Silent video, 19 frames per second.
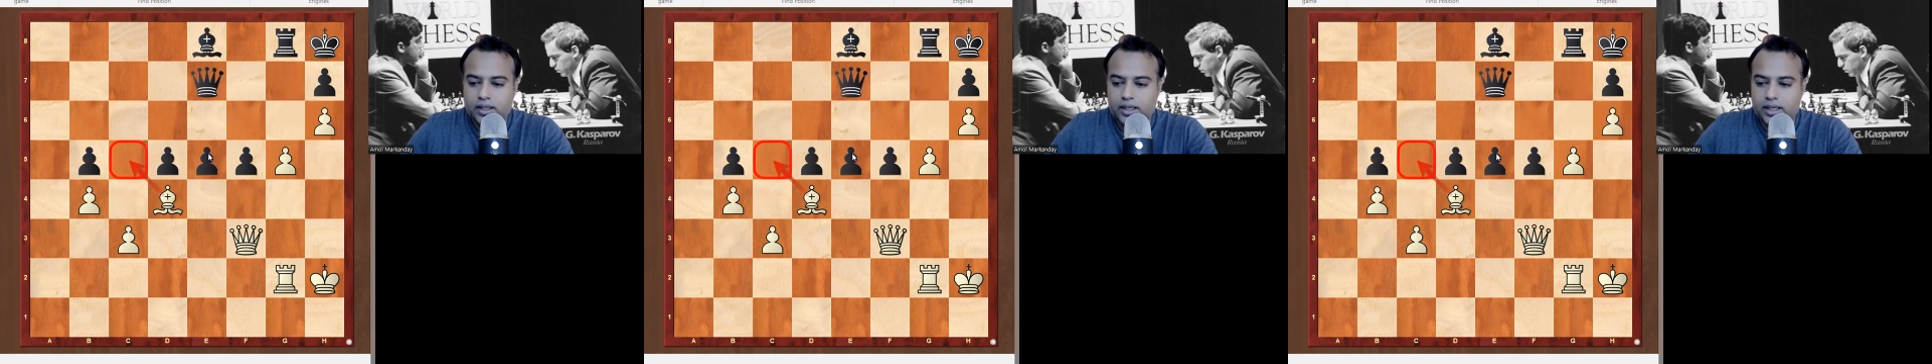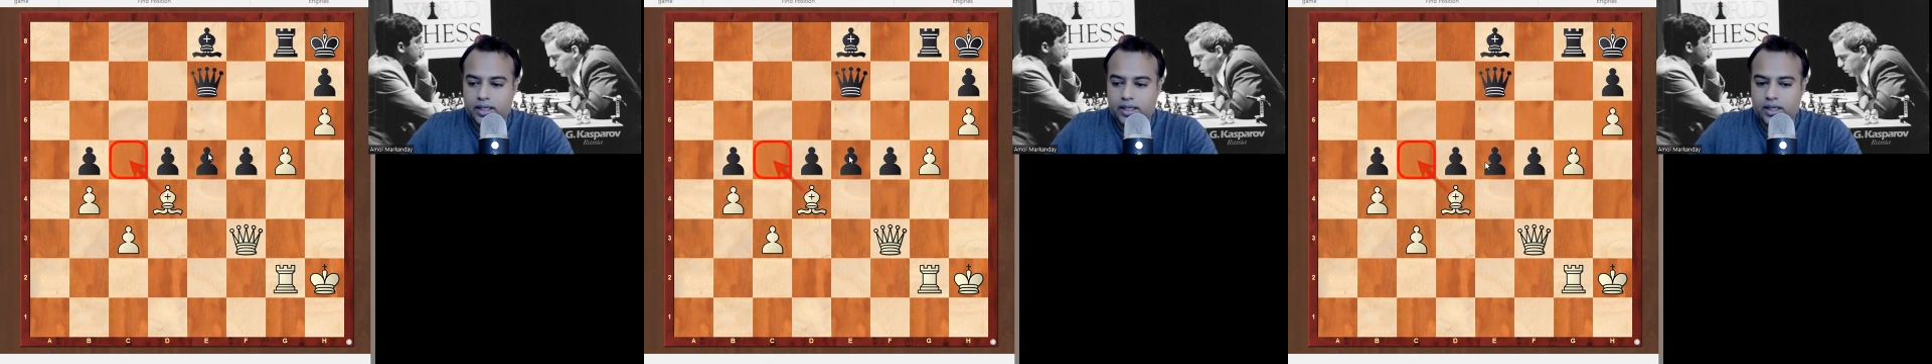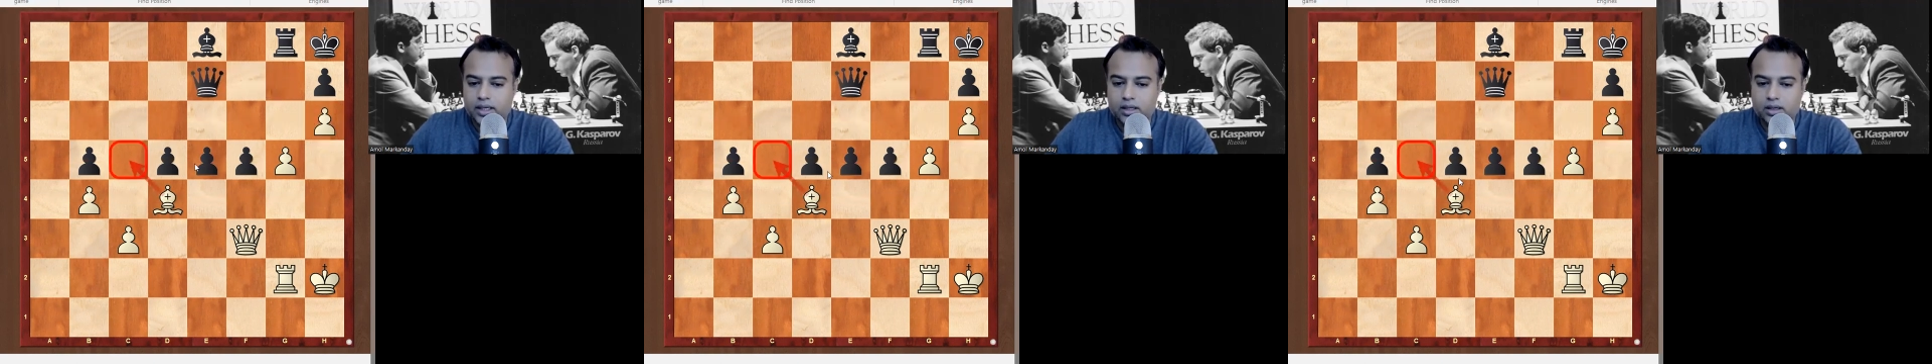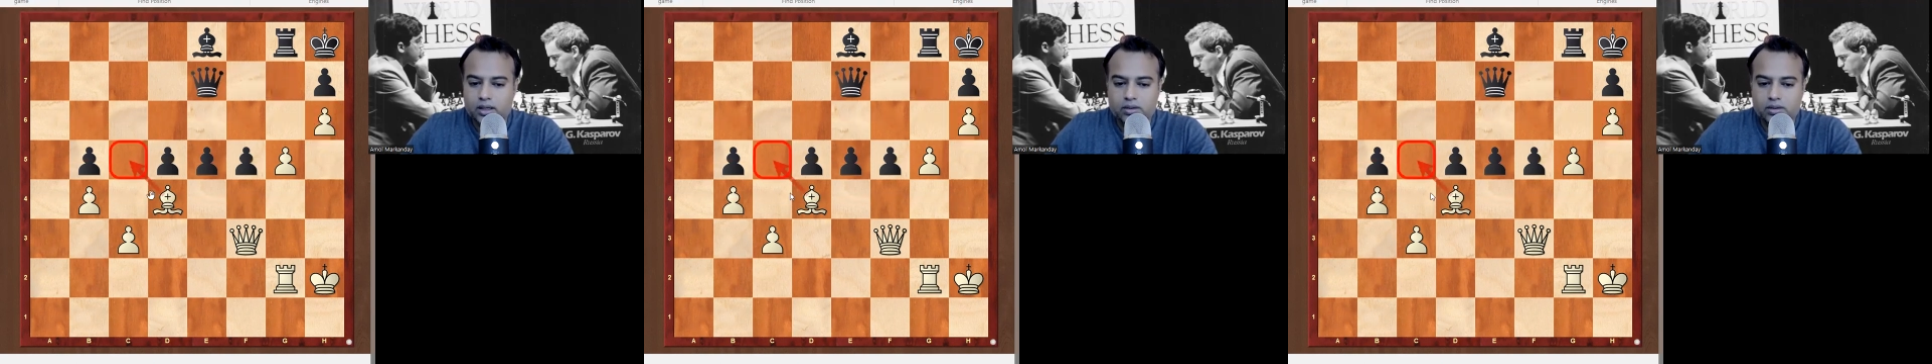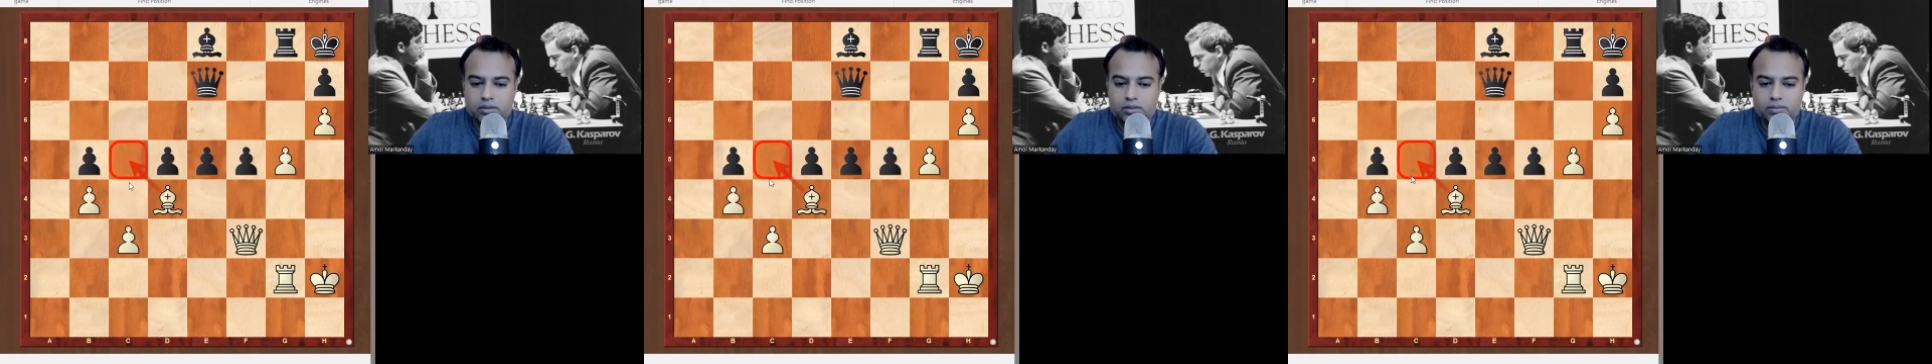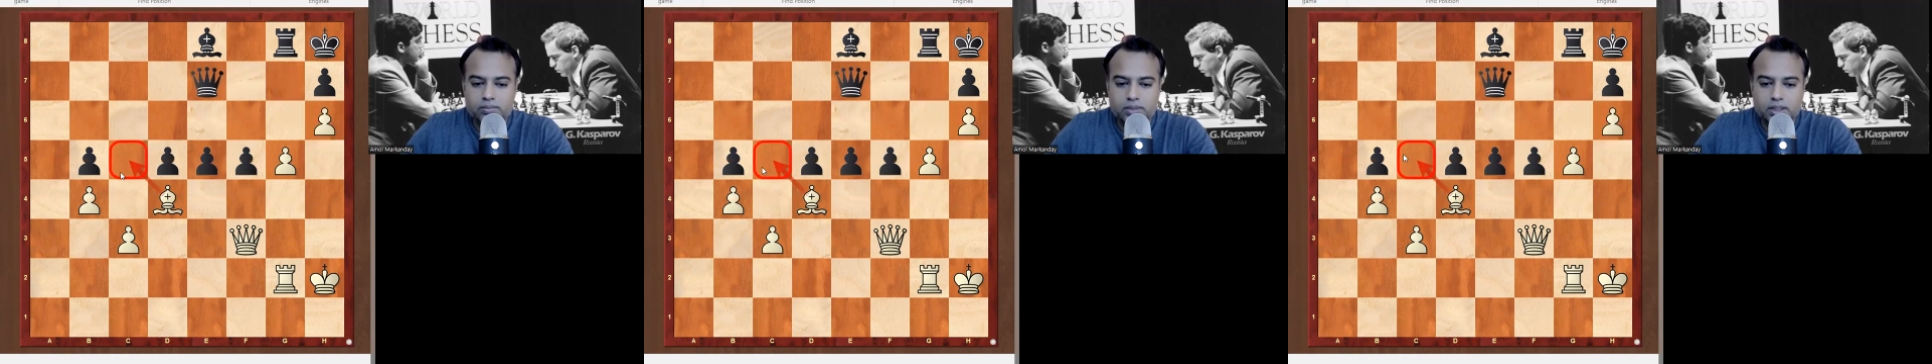and
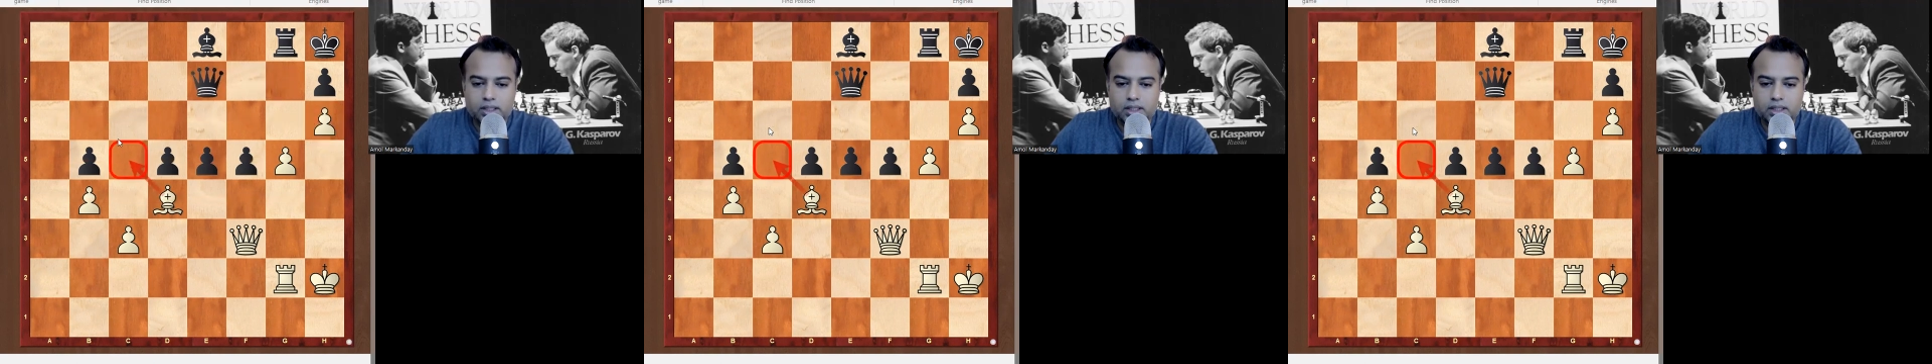now